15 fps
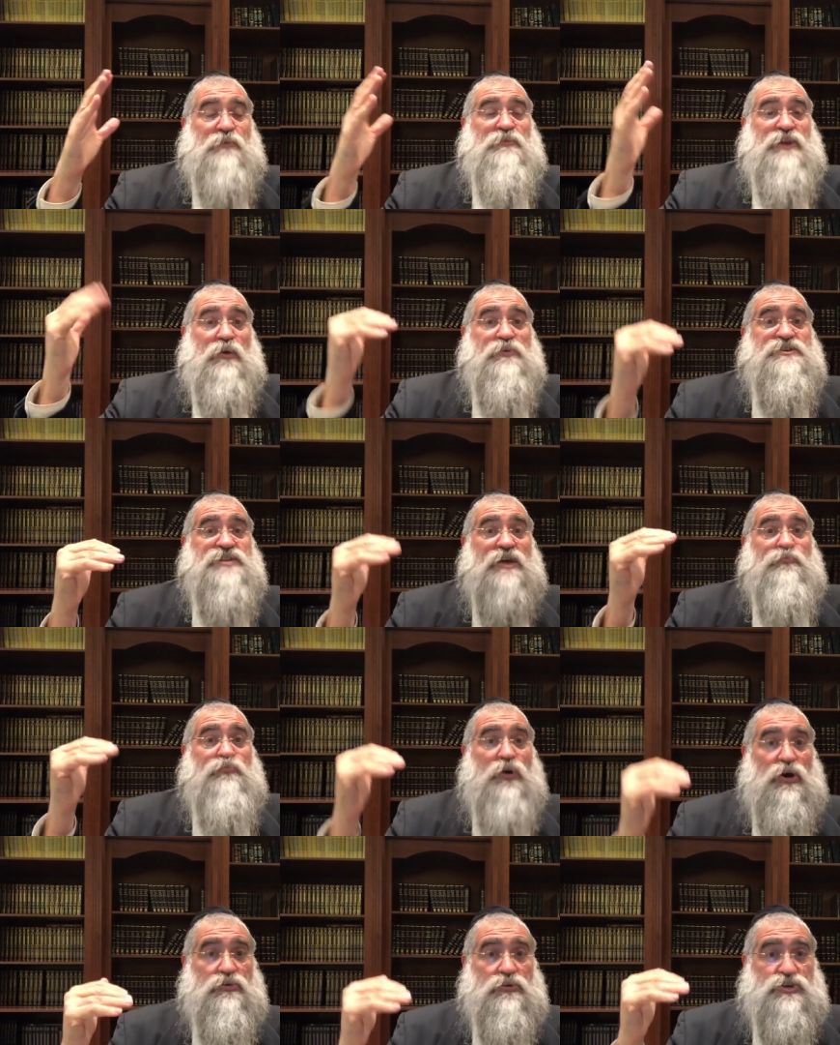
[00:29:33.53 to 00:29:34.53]
but then we say
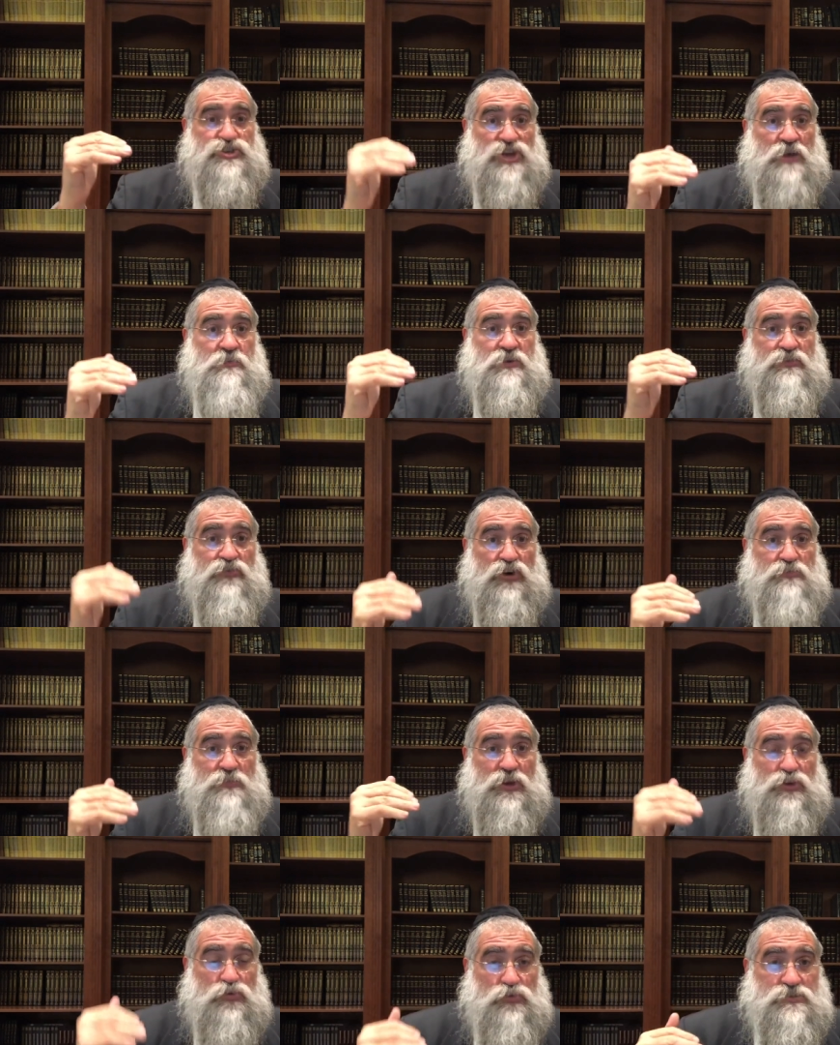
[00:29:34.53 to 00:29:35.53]
Baruch Shem Kvod
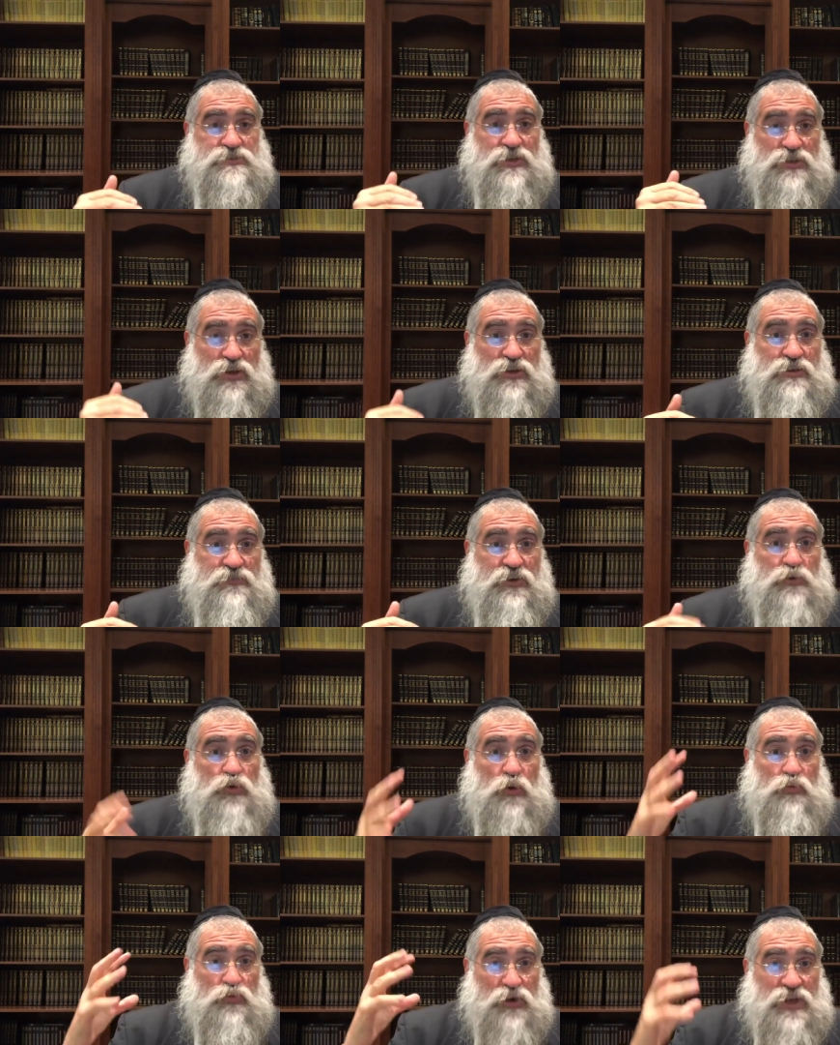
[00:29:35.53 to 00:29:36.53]
Malchusay Loyal
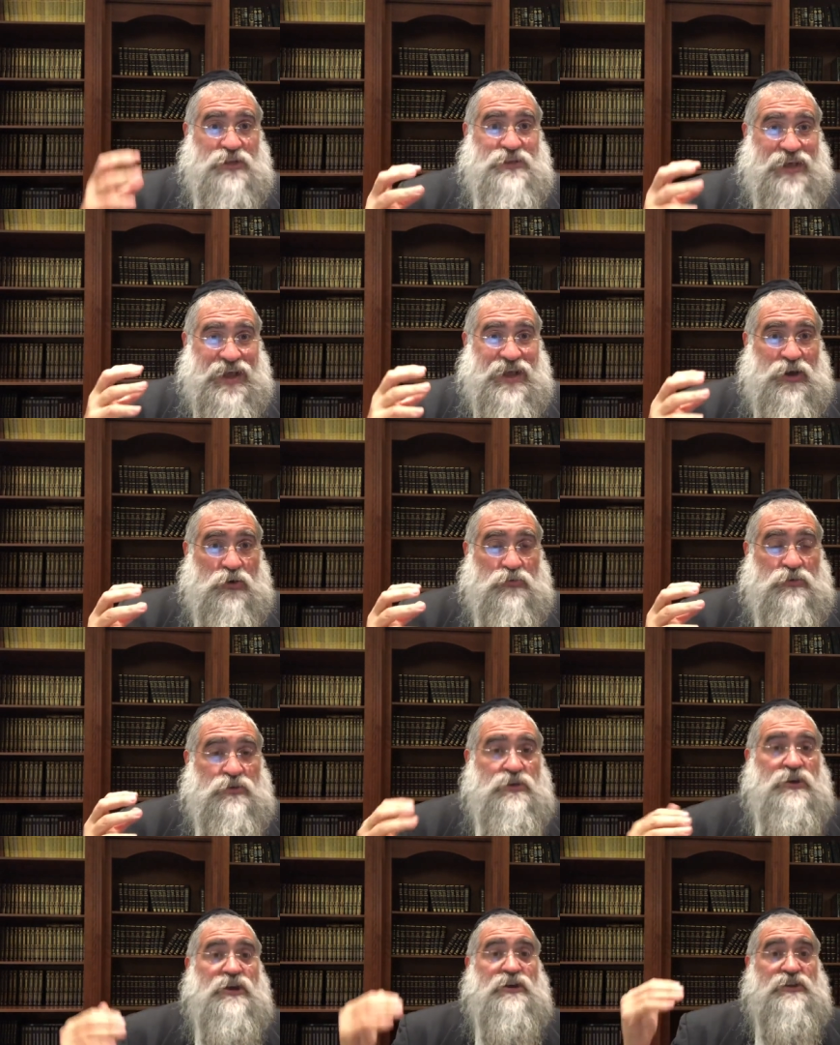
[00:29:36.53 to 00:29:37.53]
We bring down
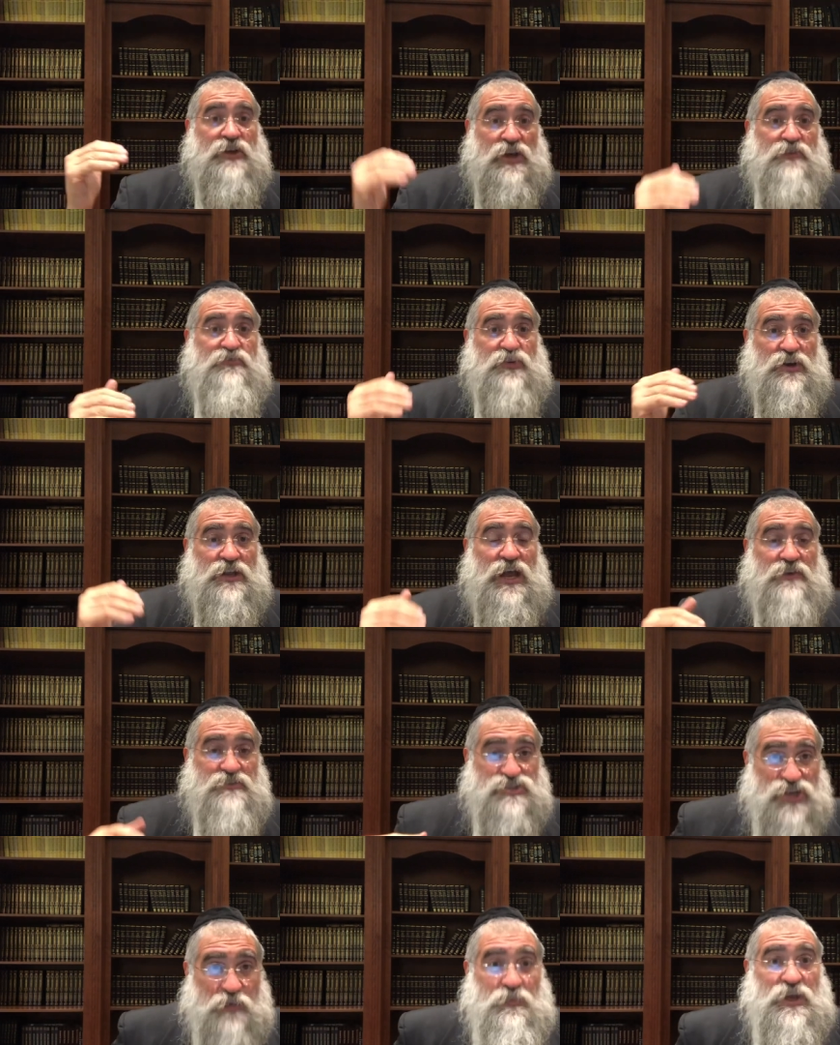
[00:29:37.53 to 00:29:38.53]
the infinite light of
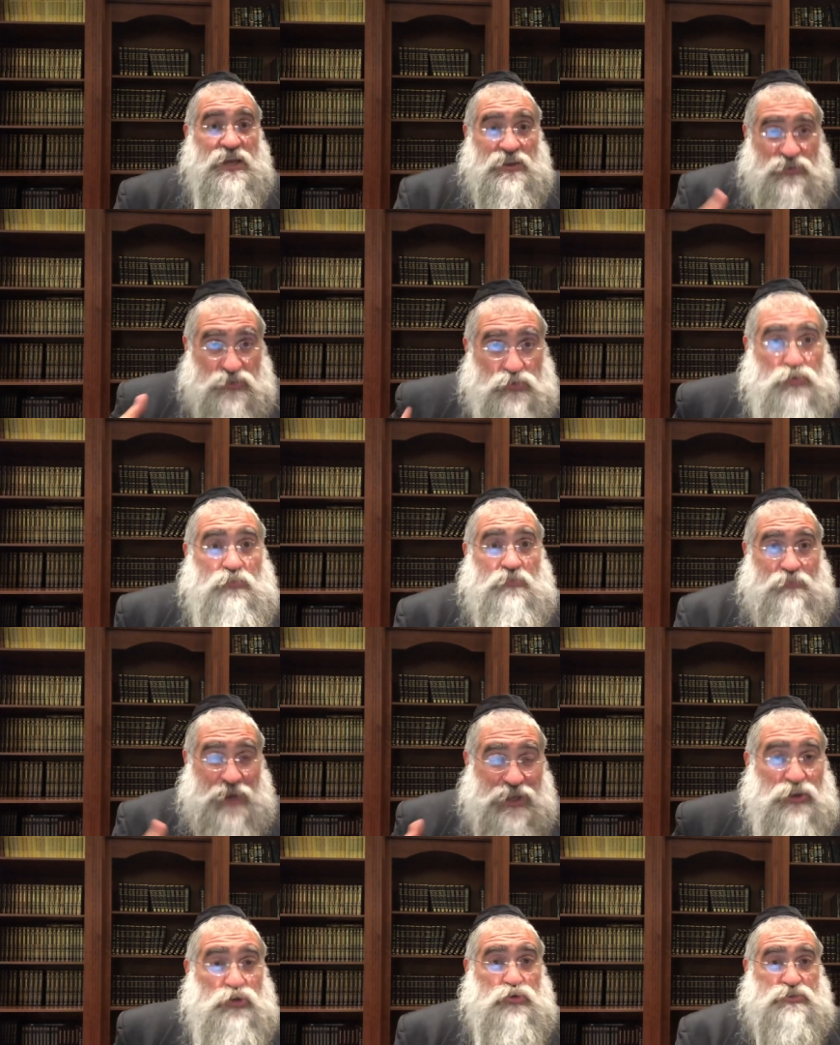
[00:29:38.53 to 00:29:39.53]
Hashem into
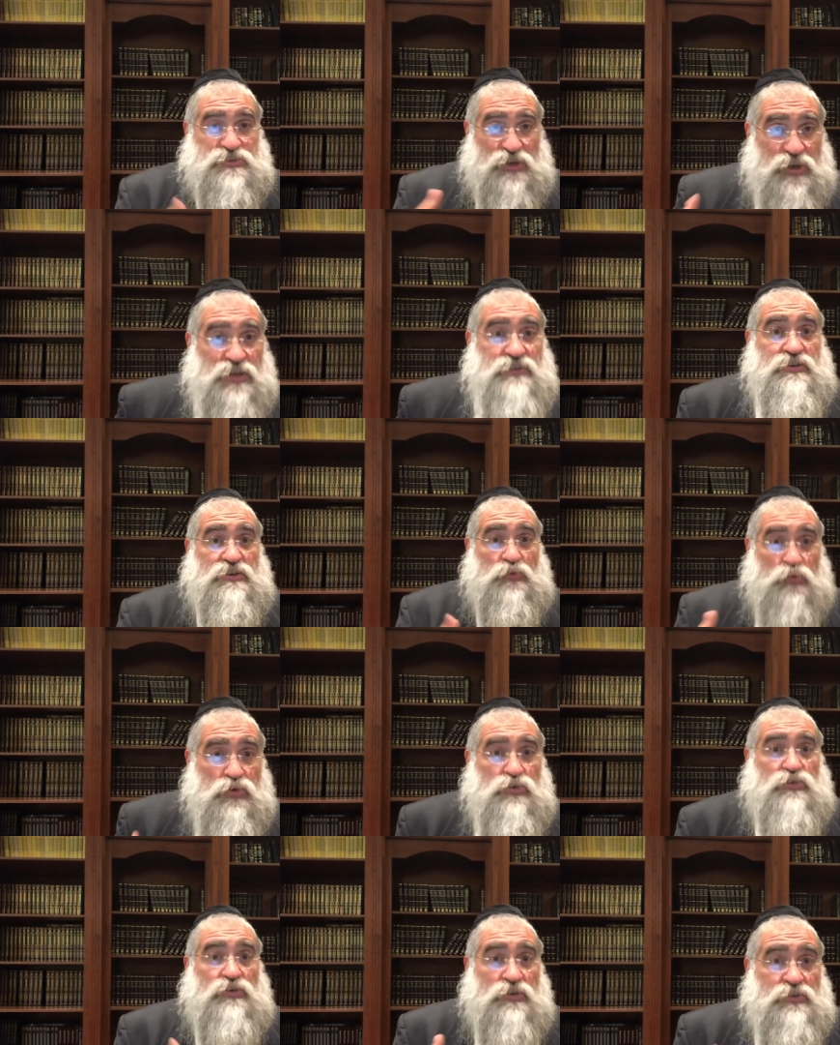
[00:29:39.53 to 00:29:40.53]
Malchusay, into the
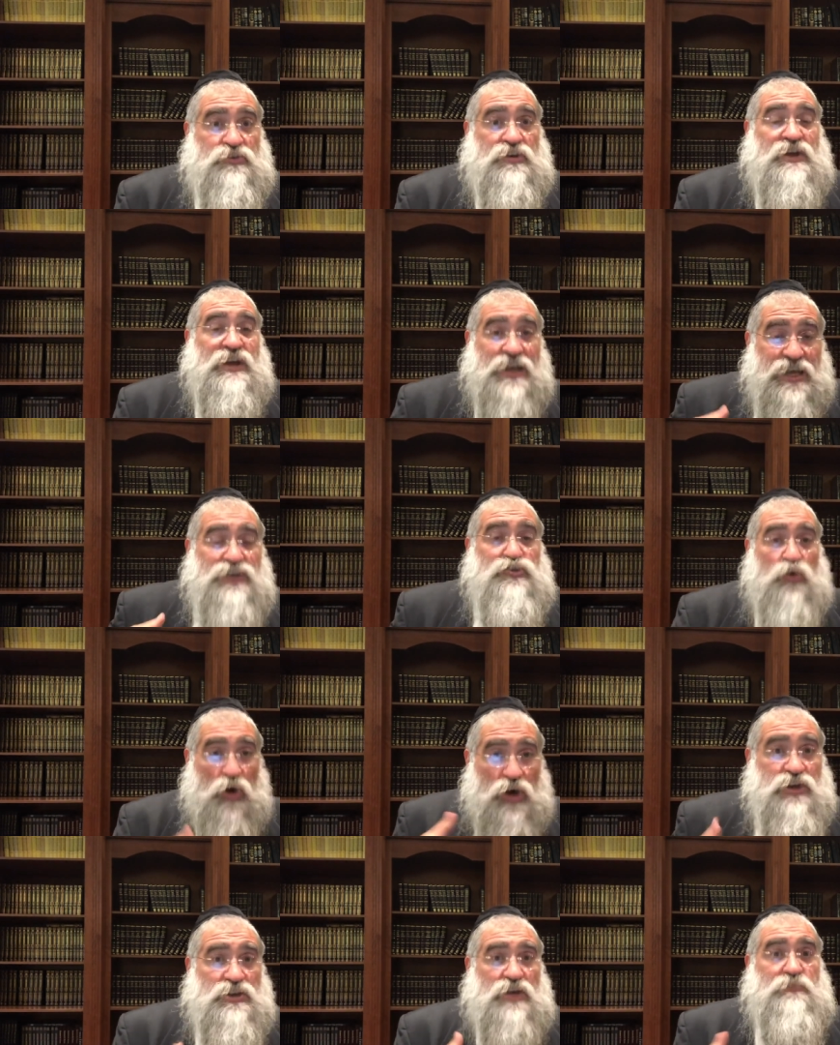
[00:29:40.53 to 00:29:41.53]
world, into
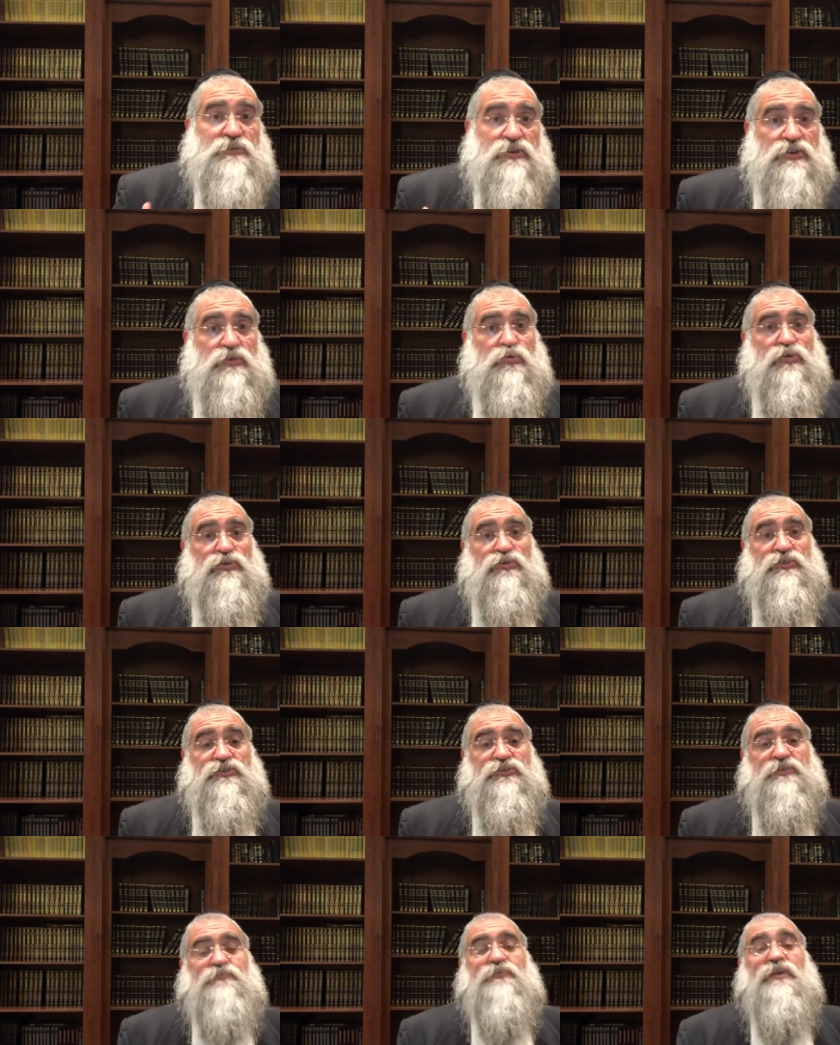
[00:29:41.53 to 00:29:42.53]
Olam, into the world.